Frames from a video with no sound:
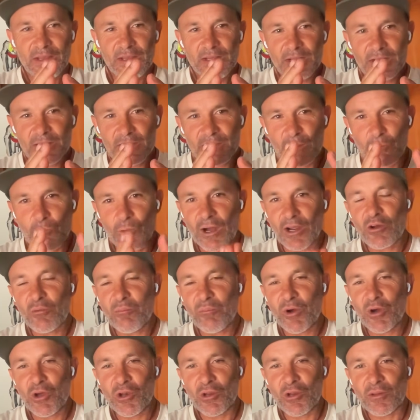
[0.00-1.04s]
that one
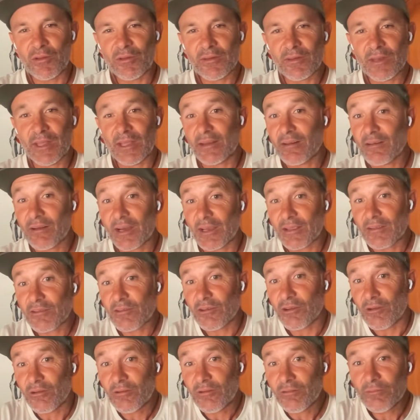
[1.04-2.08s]
component that, like,
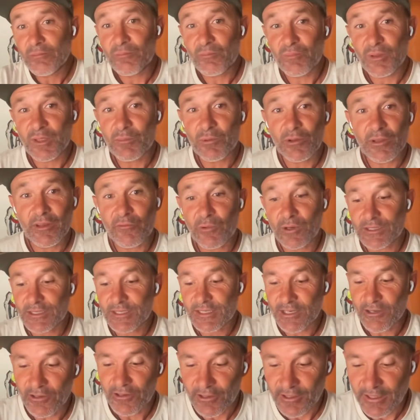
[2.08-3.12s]
people that have won
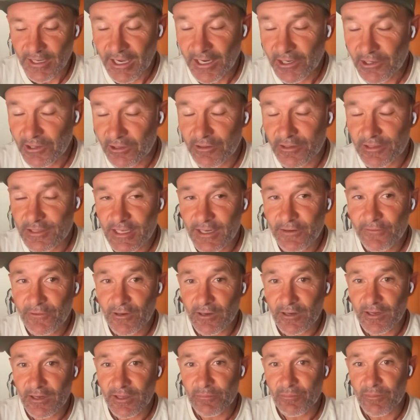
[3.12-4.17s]
Sea Otter downhill, there's
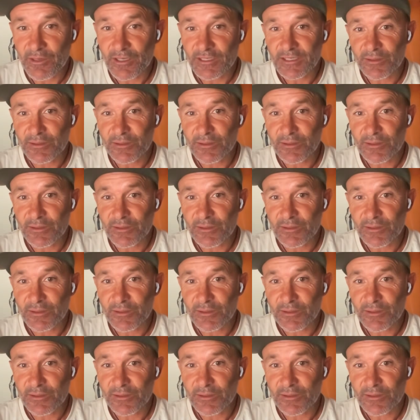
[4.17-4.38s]
definitely been some